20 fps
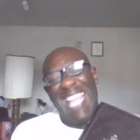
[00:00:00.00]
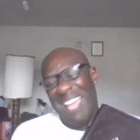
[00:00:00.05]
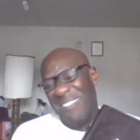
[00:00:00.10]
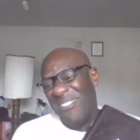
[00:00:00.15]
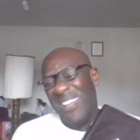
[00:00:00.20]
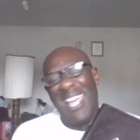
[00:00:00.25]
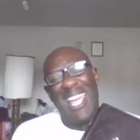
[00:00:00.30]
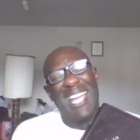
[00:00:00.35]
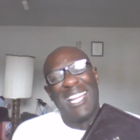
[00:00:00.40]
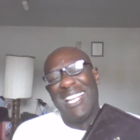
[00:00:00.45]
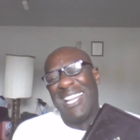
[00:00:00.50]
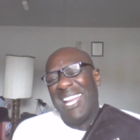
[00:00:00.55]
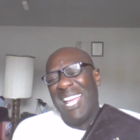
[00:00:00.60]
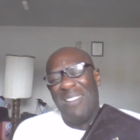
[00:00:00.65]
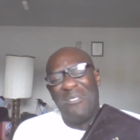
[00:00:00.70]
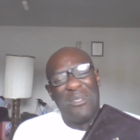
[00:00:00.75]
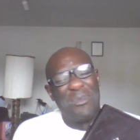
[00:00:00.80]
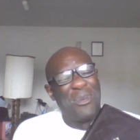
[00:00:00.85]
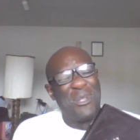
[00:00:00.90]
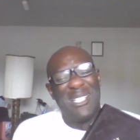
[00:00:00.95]
that man could
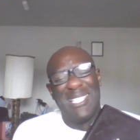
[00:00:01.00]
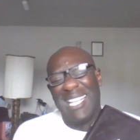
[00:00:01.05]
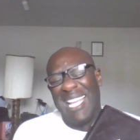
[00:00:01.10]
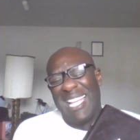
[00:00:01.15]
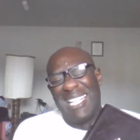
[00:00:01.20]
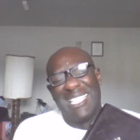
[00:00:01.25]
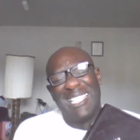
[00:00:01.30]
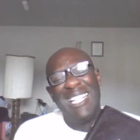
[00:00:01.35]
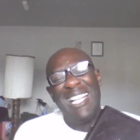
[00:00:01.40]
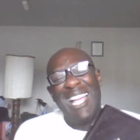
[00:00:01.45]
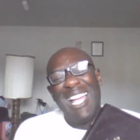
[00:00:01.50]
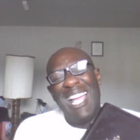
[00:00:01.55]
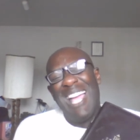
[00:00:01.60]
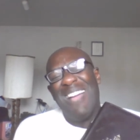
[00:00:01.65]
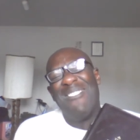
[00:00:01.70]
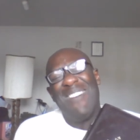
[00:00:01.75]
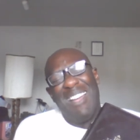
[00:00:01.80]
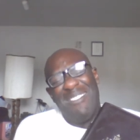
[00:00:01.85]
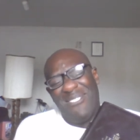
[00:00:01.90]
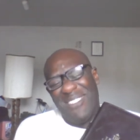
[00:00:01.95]
ever present.
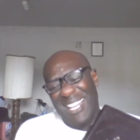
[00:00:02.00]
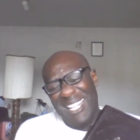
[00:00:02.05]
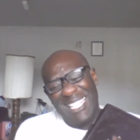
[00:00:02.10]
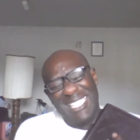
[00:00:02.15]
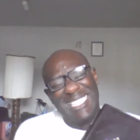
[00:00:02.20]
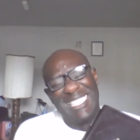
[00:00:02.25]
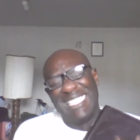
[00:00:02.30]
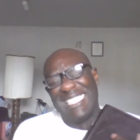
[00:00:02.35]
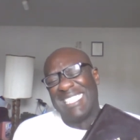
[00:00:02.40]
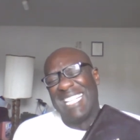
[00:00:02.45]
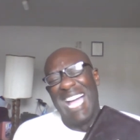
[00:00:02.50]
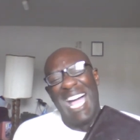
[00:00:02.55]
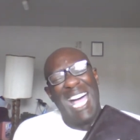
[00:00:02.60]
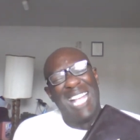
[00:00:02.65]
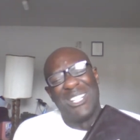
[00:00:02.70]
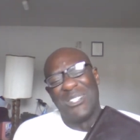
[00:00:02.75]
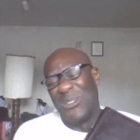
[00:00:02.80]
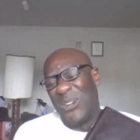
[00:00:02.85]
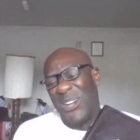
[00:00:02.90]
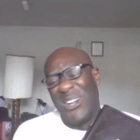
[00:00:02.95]
And my brother, this
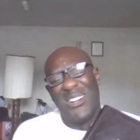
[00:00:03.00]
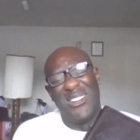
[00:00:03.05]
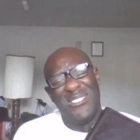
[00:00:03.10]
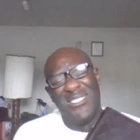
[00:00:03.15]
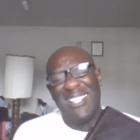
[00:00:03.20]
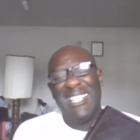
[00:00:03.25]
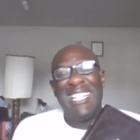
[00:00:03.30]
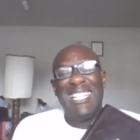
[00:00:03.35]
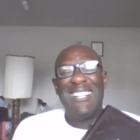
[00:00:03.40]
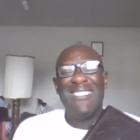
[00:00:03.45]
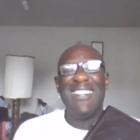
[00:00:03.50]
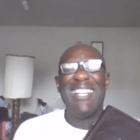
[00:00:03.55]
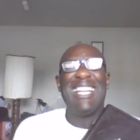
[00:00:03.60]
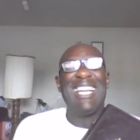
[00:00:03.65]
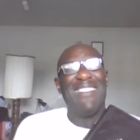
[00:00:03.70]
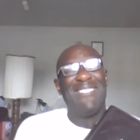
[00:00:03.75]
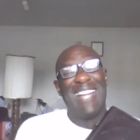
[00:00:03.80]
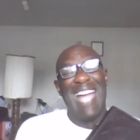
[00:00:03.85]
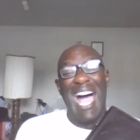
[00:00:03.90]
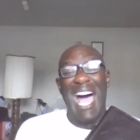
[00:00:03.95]
God word, we
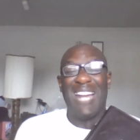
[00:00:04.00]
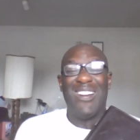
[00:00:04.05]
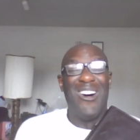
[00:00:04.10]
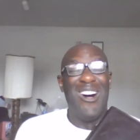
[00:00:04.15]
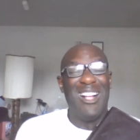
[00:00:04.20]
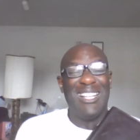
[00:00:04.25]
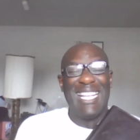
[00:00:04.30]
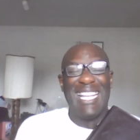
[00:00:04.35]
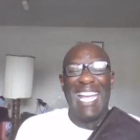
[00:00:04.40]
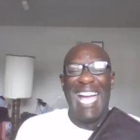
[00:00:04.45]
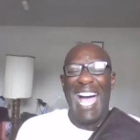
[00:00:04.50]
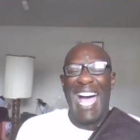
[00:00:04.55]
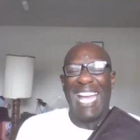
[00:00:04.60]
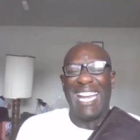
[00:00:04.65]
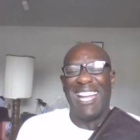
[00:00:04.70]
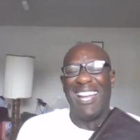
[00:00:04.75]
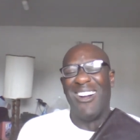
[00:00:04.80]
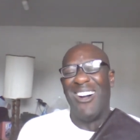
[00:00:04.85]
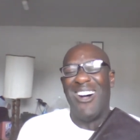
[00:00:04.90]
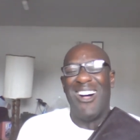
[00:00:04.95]
give God all the
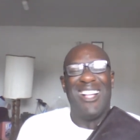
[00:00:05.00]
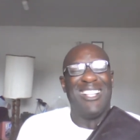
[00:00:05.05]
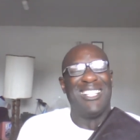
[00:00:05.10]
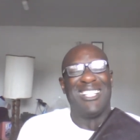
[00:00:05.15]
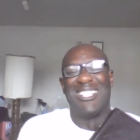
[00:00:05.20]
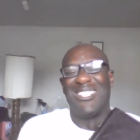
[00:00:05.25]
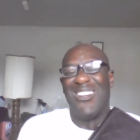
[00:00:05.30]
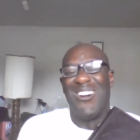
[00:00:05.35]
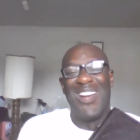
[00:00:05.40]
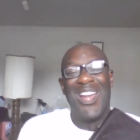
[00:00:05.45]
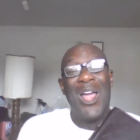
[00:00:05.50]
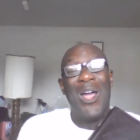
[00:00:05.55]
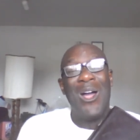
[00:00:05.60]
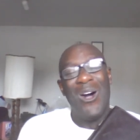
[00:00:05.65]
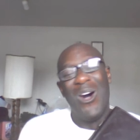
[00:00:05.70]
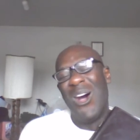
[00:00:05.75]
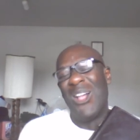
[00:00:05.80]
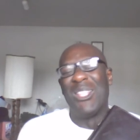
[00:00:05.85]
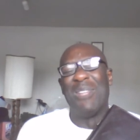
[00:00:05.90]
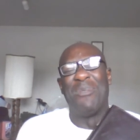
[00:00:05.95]
honor, all the glory,
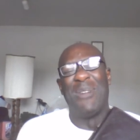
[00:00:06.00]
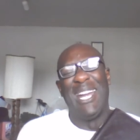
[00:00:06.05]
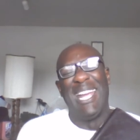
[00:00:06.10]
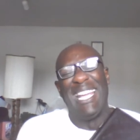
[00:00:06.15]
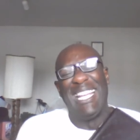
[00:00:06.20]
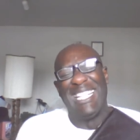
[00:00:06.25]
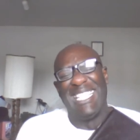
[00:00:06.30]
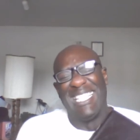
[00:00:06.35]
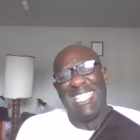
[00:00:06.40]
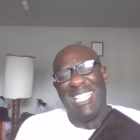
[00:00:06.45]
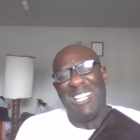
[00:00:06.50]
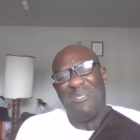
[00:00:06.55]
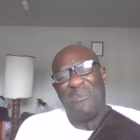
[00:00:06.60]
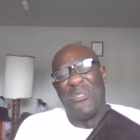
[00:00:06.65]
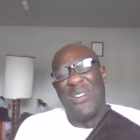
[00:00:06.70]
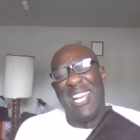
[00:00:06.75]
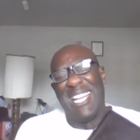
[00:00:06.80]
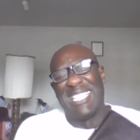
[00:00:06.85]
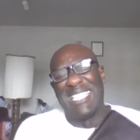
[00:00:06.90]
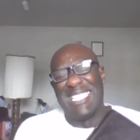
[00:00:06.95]
all the praise
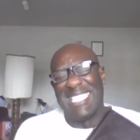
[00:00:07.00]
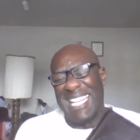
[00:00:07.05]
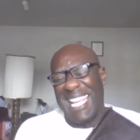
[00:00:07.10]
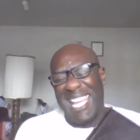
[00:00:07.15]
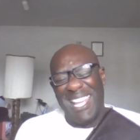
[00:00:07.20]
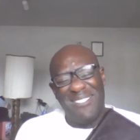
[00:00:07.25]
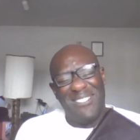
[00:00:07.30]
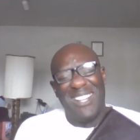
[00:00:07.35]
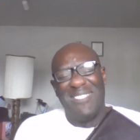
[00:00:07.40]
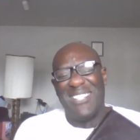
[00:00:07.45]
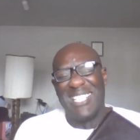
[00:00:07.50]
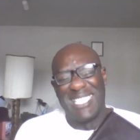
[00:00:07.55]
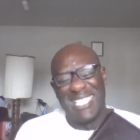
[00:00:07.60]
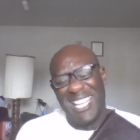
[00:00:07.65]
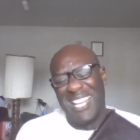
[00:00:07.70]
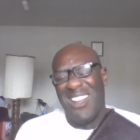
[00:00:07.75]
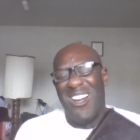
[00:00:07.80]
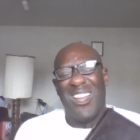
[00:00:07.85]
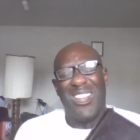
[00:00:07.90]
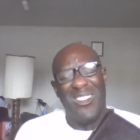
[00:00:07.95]
precious name of his
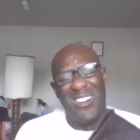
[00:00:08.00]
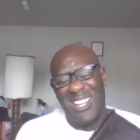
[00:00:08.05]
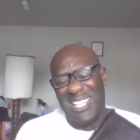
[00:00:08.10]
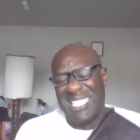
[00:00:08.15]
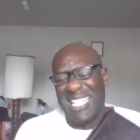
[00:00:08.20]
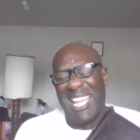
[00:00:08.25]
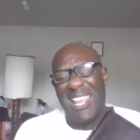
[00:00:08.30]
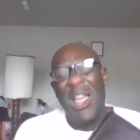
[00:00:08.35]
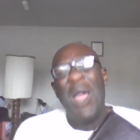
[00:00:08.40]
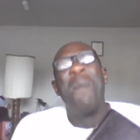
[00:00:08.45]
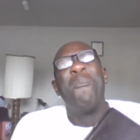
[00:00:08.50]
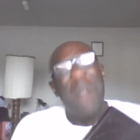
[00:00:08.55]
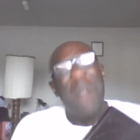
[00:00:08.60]
son, our Lord. Praise